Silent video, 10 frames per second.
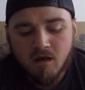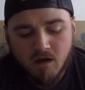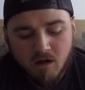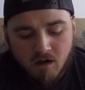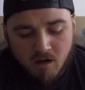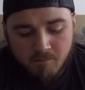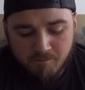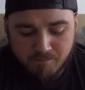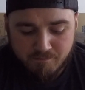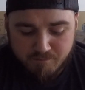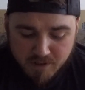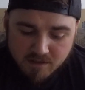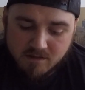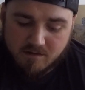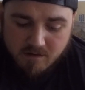
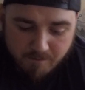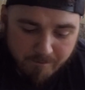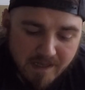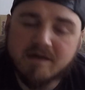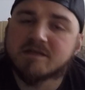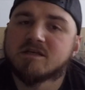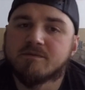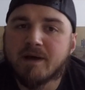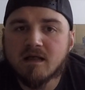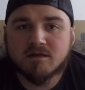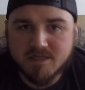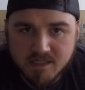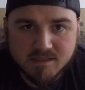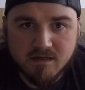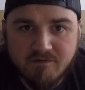But back to the
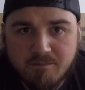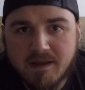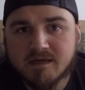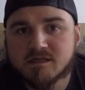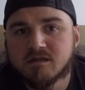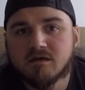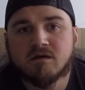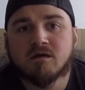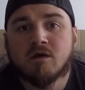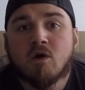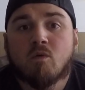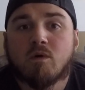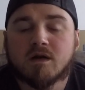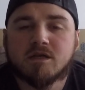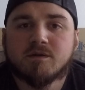politics of it, back to the
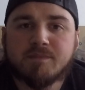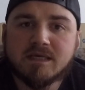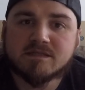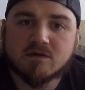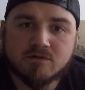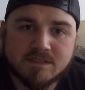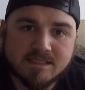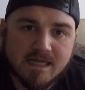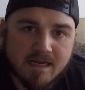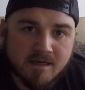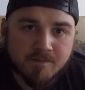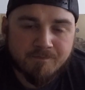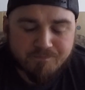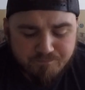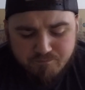wanting to be its own state.
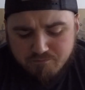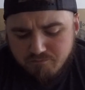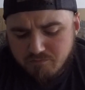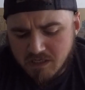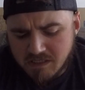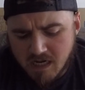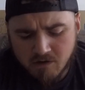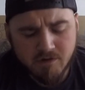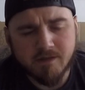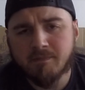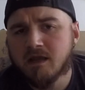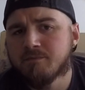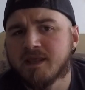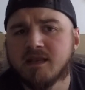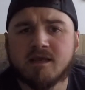Now, in my
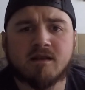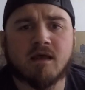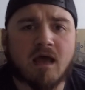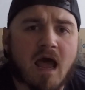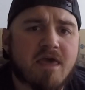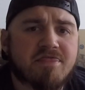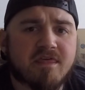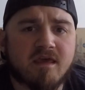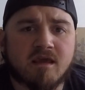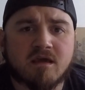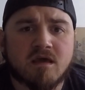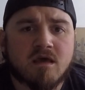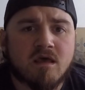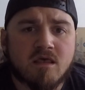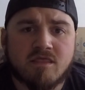opinion, I think
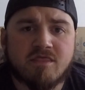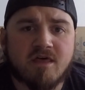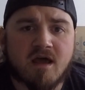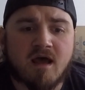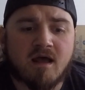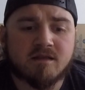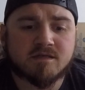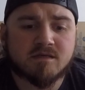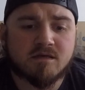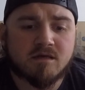that